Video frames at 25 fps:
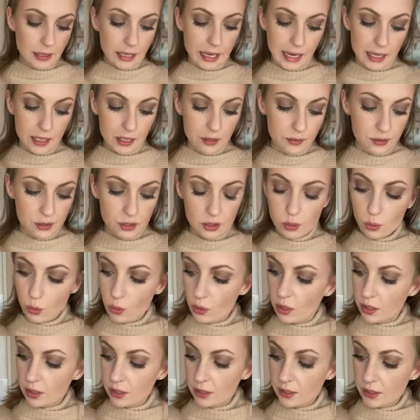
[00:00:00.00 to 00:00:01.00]
Eight of
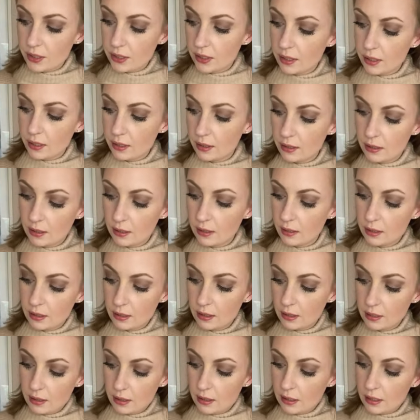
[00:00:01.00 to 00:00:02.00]
Swords.
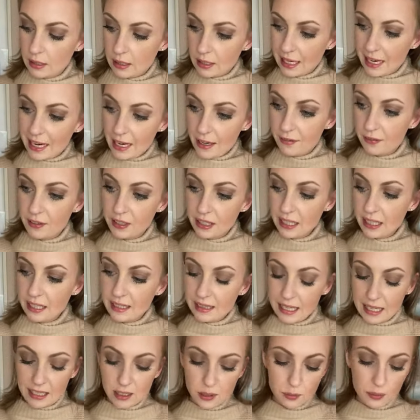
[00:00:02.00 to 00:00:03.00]
I feel like
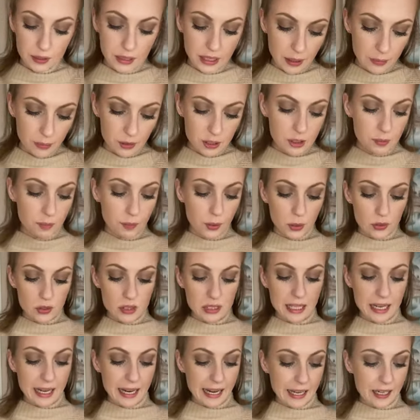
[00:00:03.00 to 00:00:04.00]
that's what they were supposed
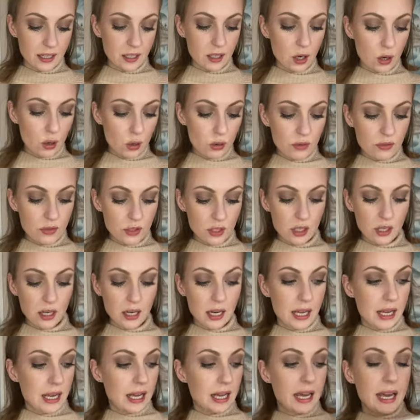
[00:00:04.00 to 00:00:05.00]
to hand
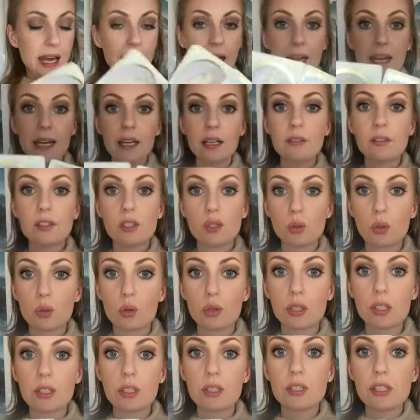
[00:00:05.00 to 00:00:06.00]
over. Eight of
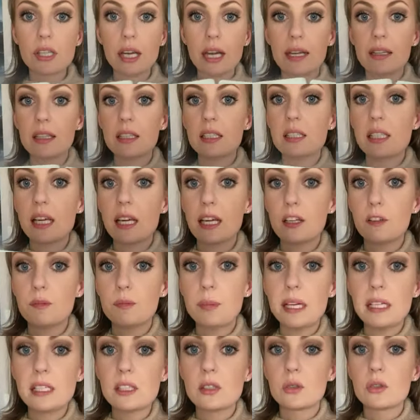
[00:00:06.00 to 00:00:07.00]
Swords and the Ten of
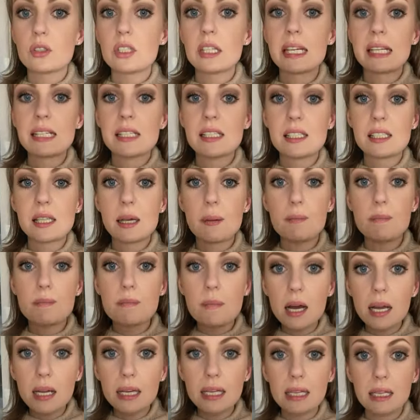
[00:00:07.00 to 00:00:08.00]
Pentacles. It's the
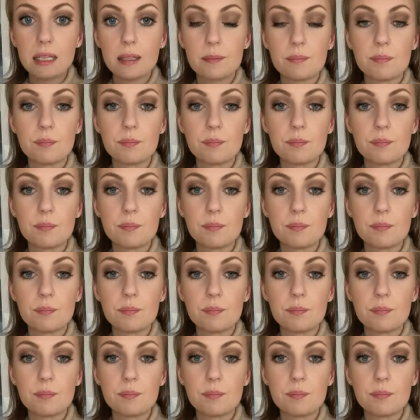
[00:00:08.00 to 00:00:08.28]
money.